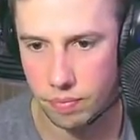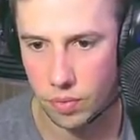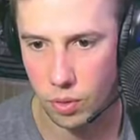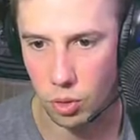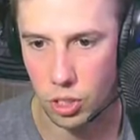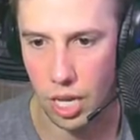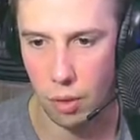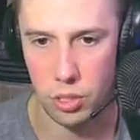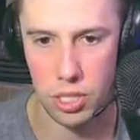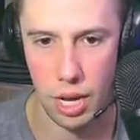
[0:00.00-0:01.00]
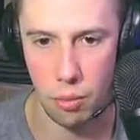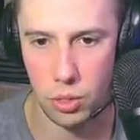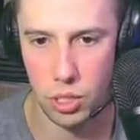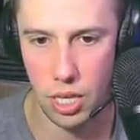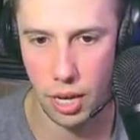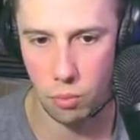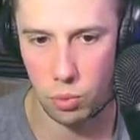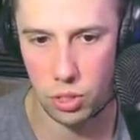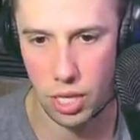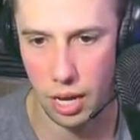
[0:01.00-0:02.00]
What's that? What's that? What's that?
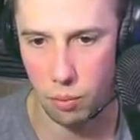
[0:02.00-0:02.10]
What's that?